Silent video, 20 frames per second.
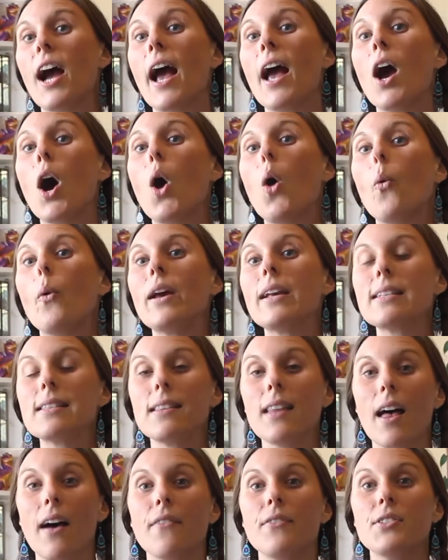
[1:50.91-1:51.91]
I always
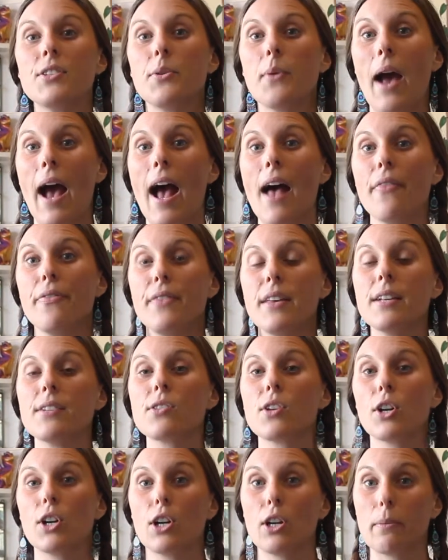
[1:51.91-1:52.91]
love to add
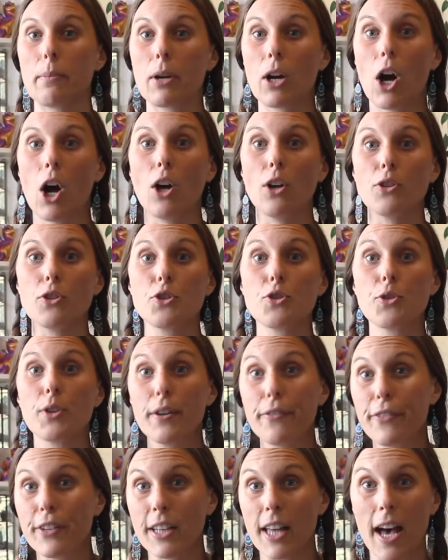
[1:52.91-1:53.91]
this herb called
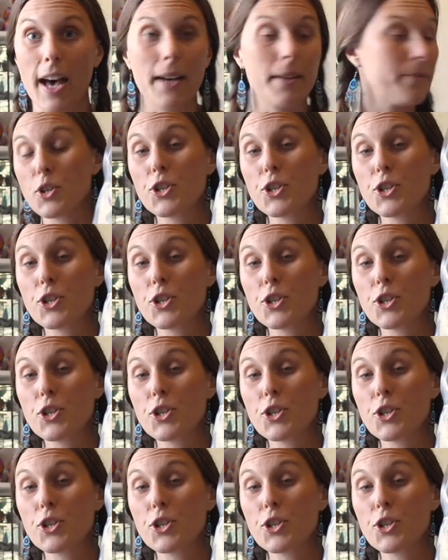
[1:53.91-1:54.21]
Triphala.